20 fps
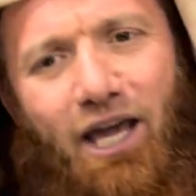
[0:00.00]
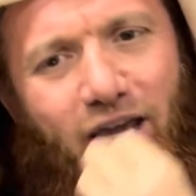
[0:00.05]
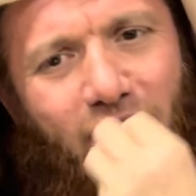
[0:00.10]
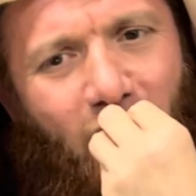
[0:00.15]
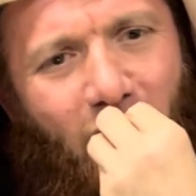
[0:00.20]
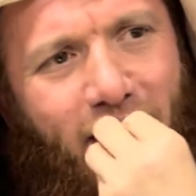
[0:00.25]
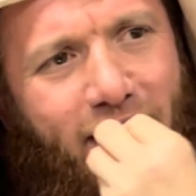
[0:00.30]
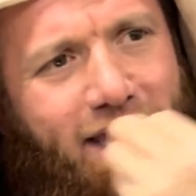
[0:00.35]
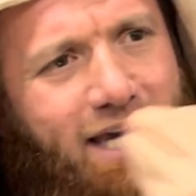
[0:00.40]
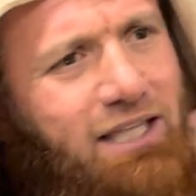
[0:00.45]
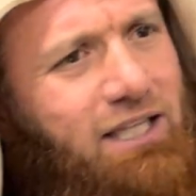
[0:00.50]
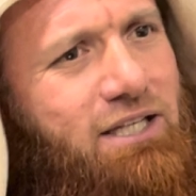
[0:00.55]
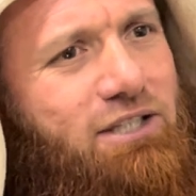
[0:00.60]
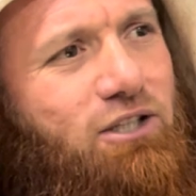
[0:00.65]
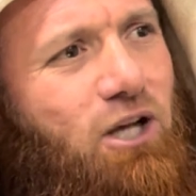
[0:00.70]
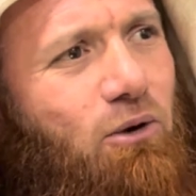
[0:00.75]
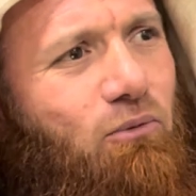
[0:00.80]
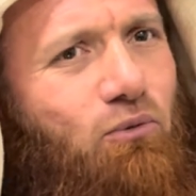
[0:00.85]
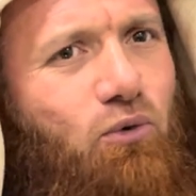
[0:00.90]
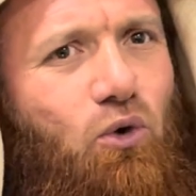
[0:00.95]
I eat
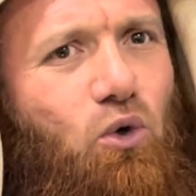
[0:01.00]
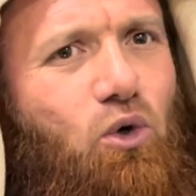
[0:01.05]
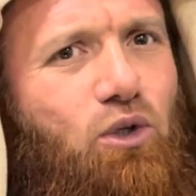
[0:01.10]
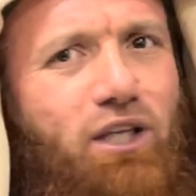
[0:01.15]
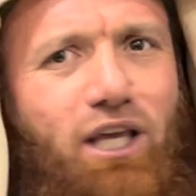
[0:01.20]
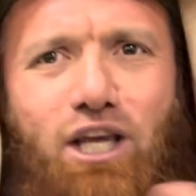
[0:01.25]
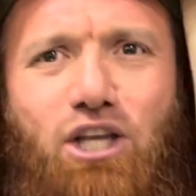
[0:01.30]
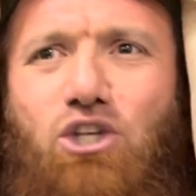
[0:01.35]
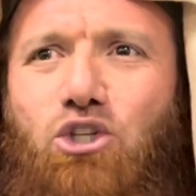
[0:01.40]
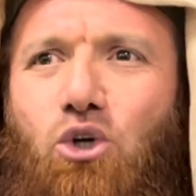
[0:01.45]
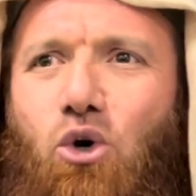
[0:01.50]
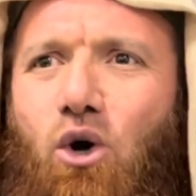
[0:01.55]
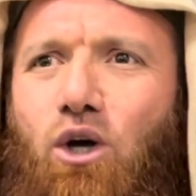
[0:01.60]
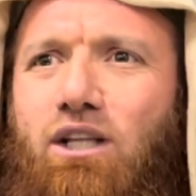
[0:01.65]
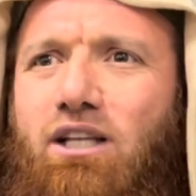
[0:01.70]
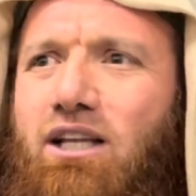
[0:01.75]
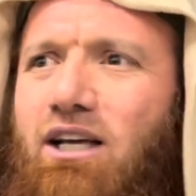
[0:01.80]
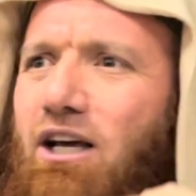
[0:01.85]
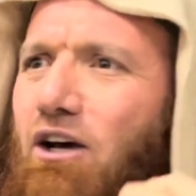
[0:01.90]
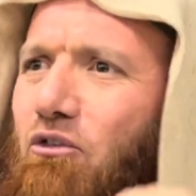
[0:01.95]
some fruit, enjoyed,
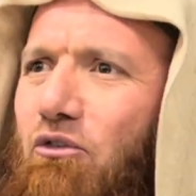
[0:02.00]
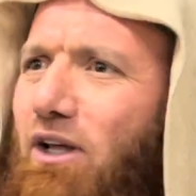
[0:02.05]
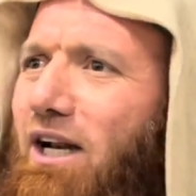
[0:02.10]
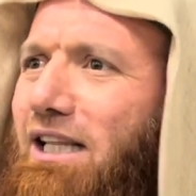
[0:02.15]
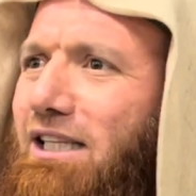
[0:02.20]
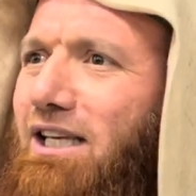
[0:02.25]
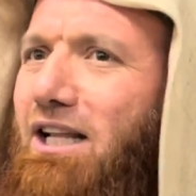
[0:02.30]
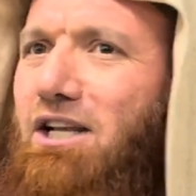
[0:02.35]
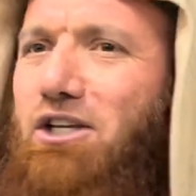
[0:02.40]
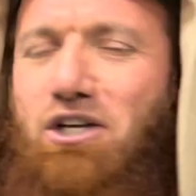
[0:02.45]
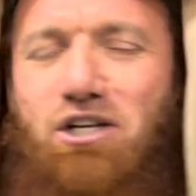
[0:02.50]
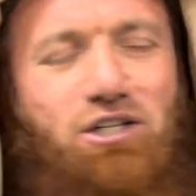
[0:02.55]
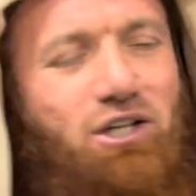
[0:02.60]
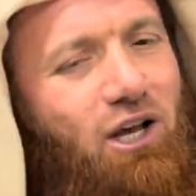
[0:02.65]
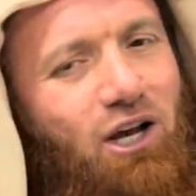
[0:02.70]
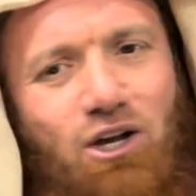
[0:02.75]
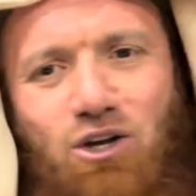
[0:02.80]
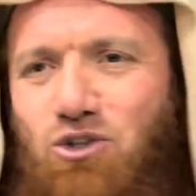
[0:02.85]
very delicious.